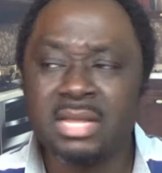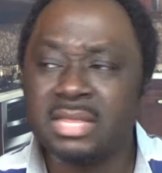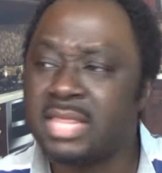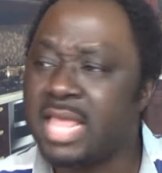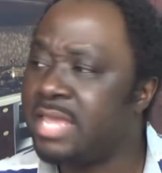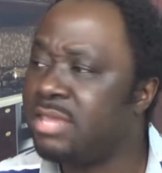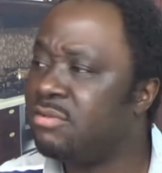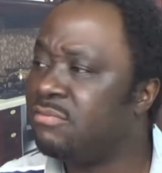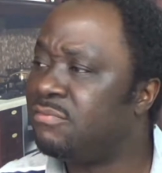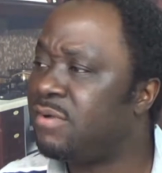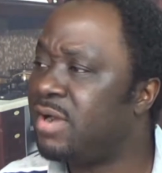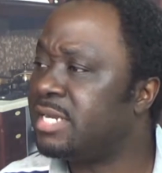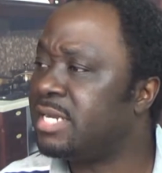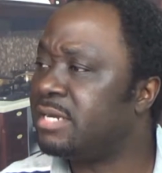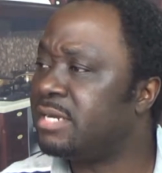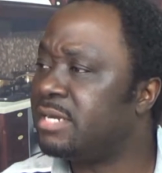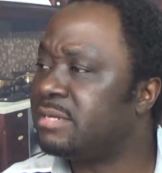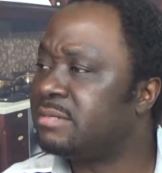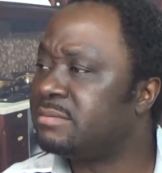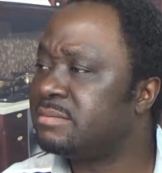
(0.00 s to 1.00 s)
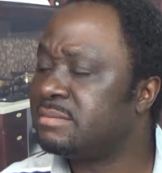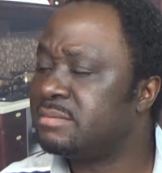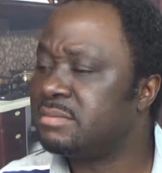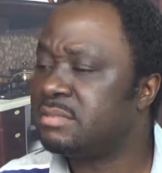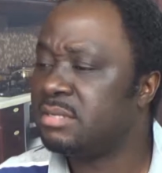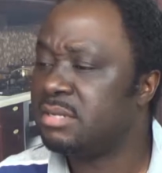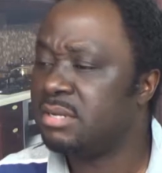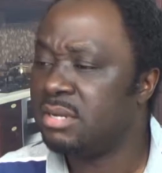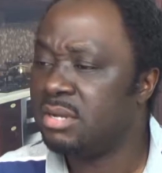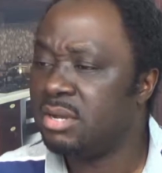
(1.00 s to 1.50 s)
Thank you, Father.
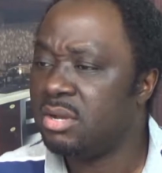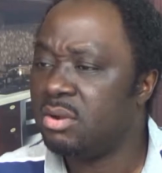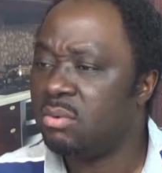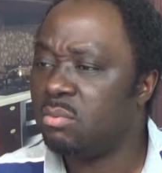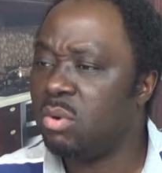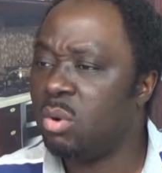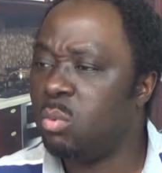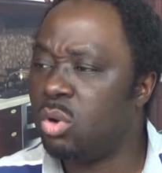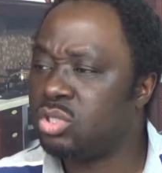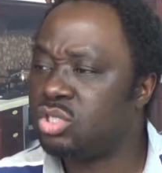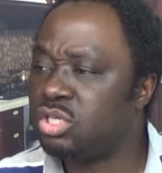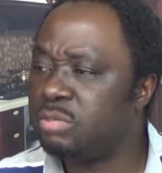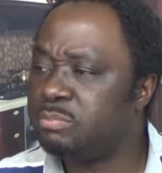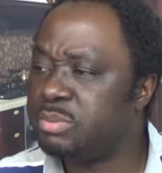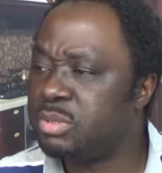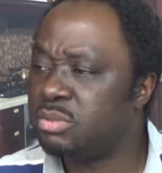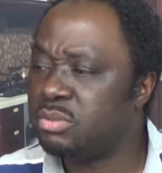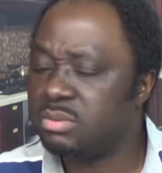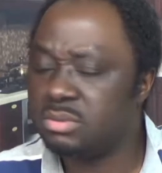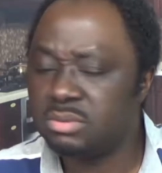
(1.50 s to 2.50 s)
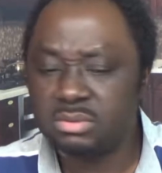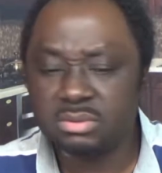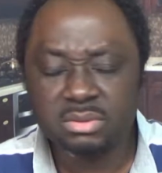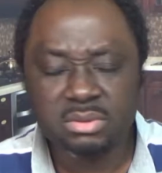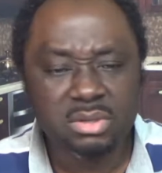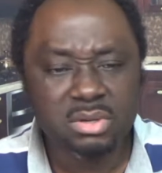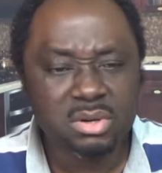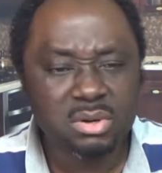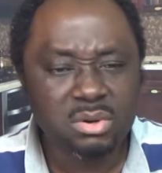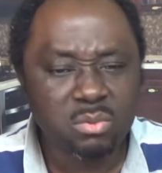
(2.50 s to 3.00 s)
We worship you.
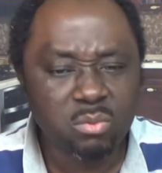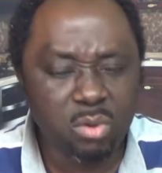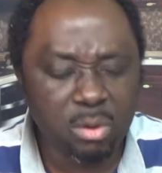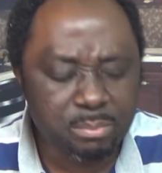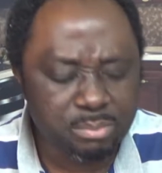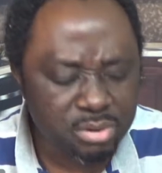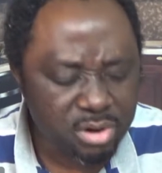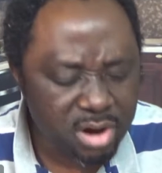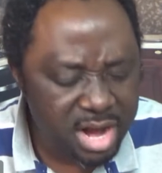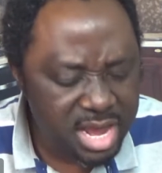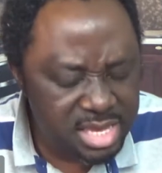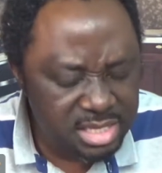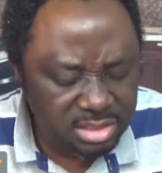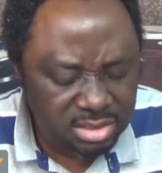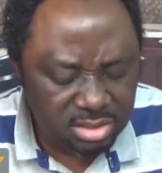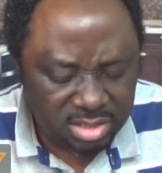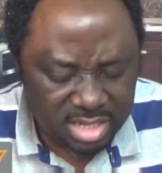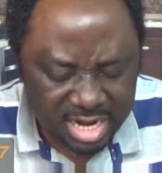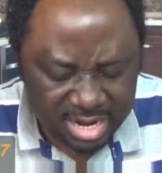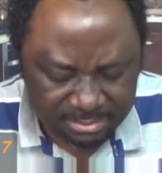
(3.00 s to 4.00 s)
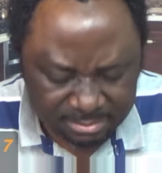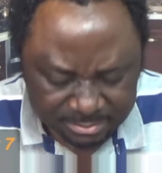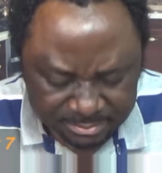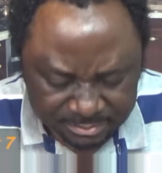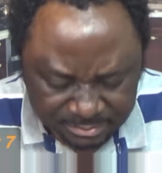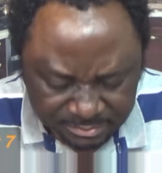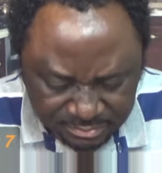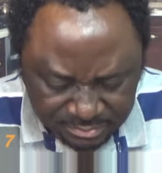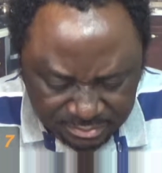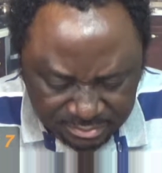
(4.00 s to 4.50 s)
We praise your name.
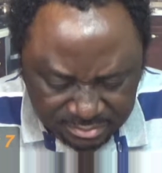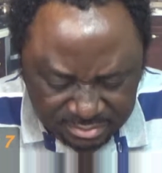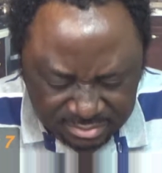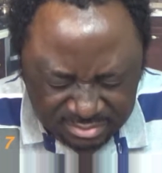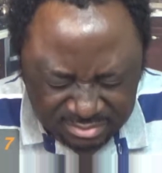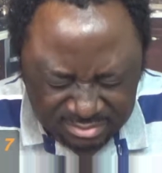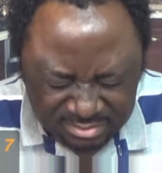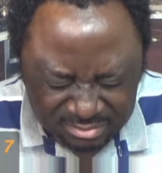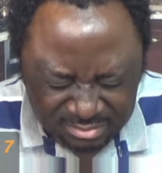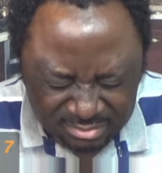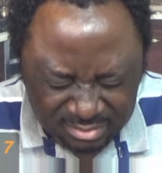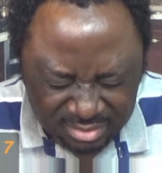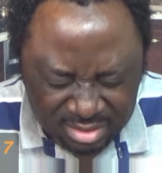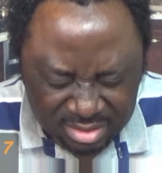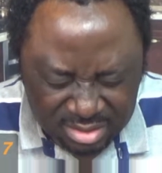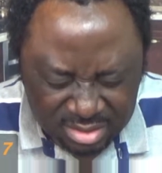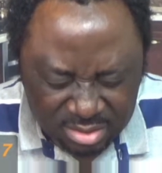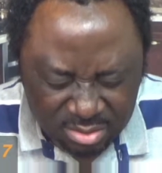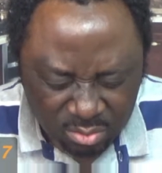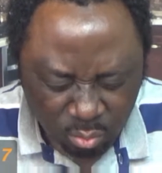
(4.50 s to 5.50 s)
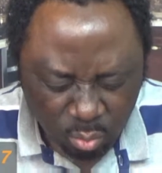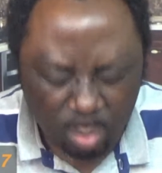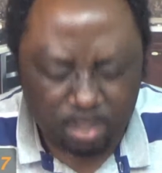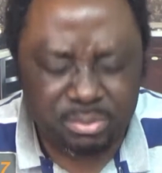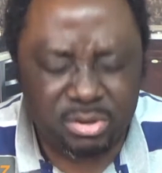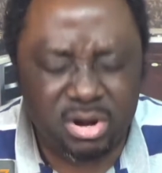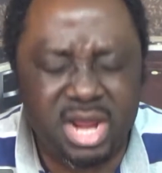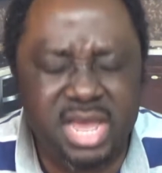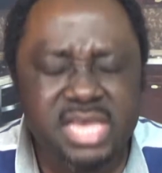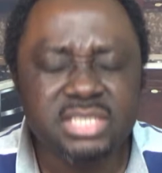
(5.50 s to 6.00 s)

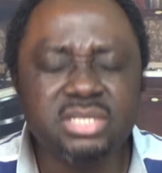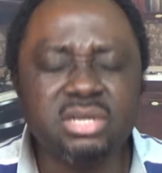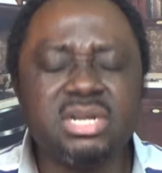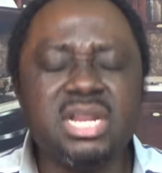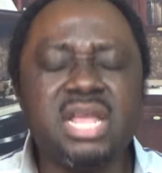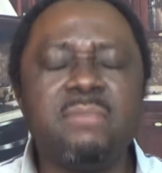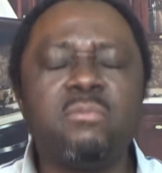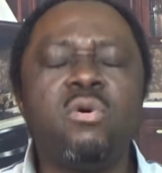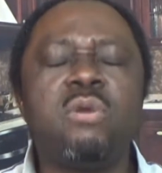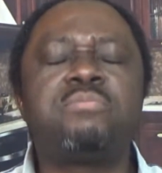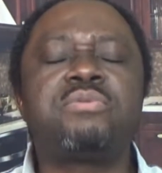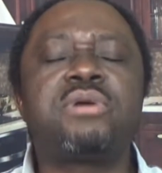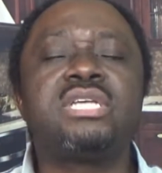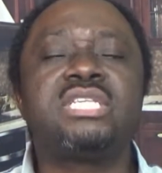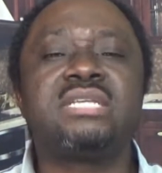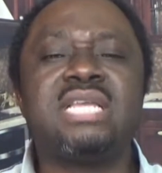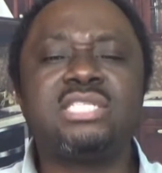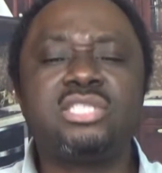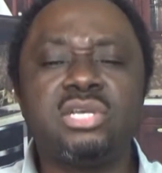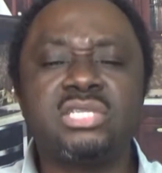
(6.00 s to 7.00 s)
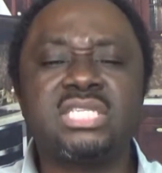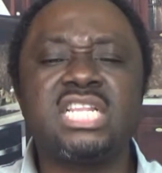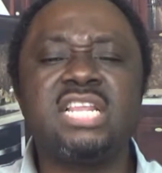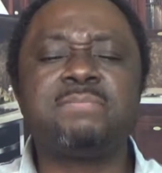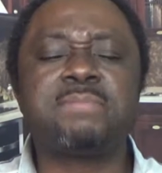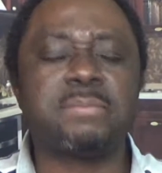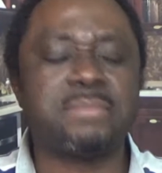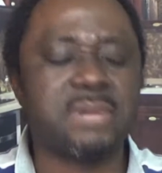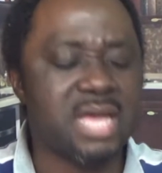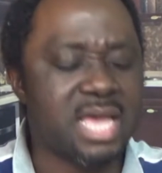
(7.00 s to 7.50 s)
Let's just
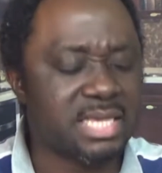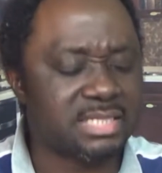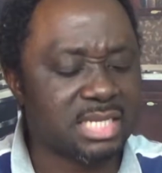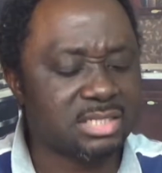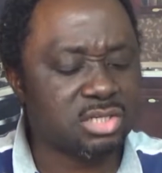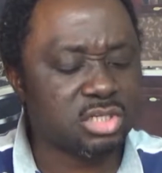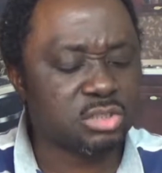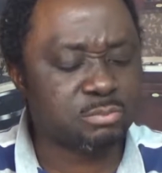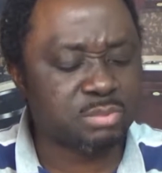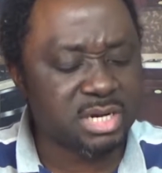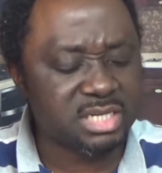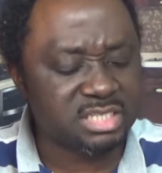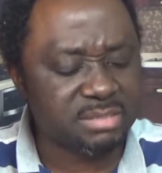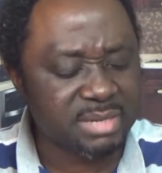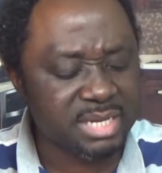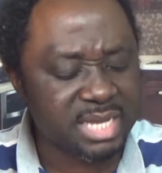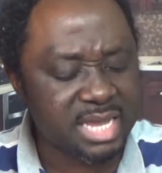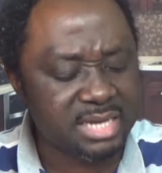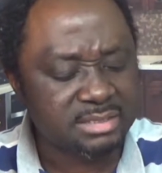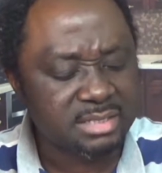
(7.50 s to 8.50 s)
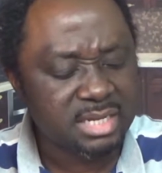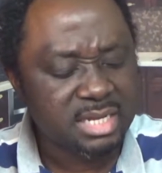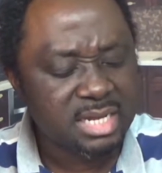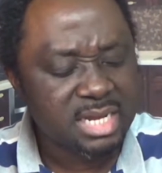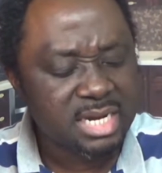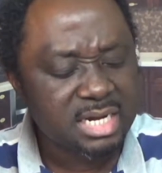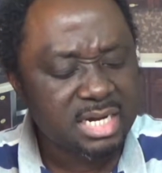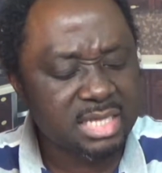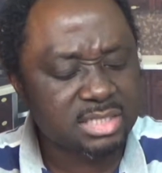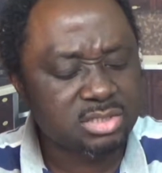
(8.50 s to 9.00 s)
lift up our hands. Let's just praise him again.
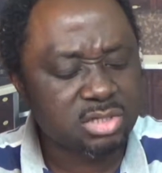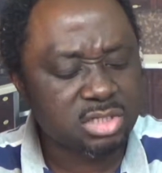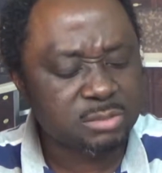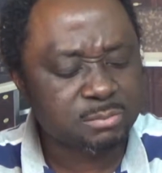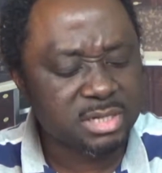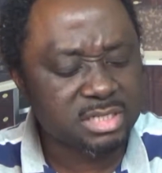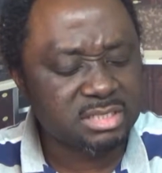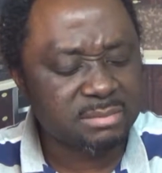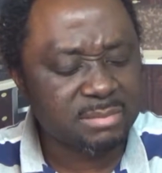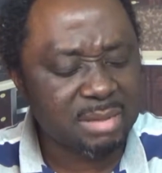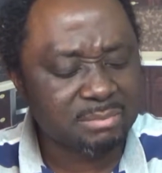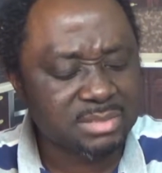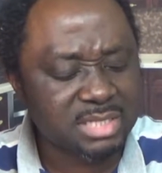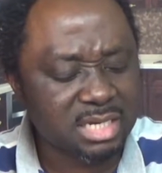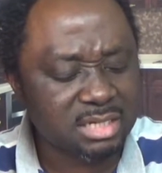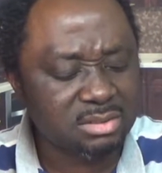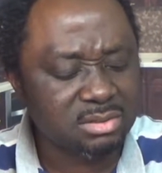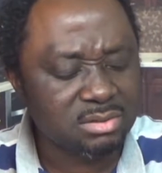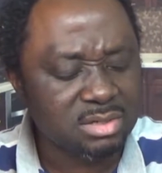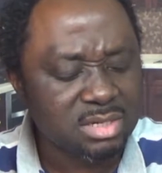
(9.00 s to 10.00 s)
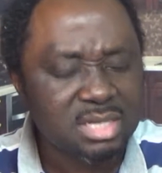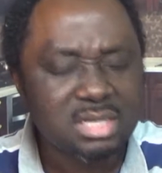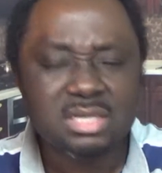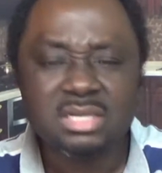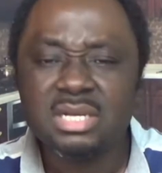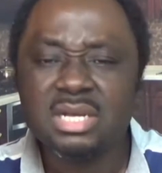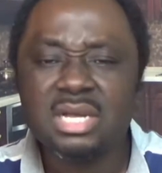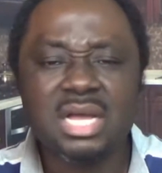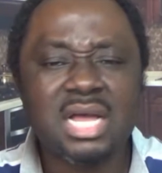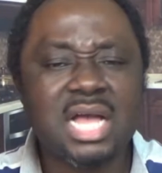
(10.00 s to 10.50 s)
I'm telling you,
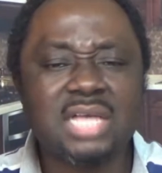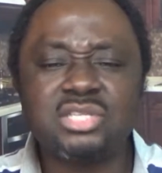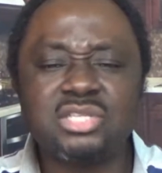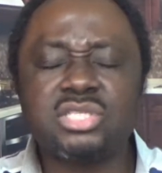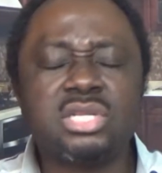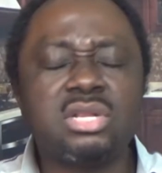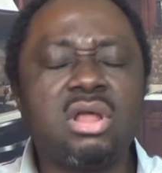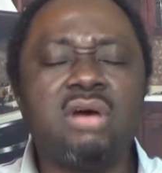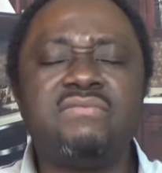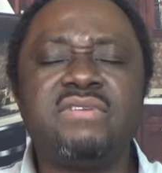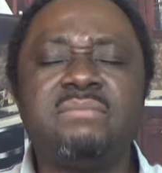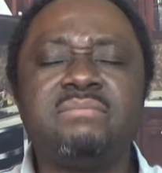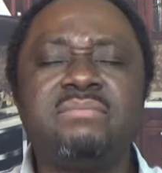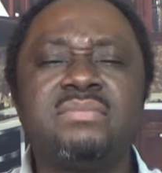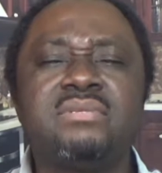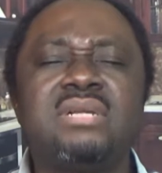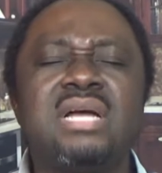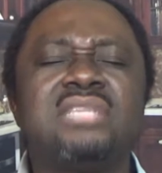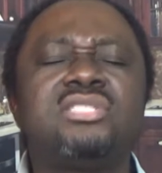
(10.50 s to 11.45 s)
I just love him.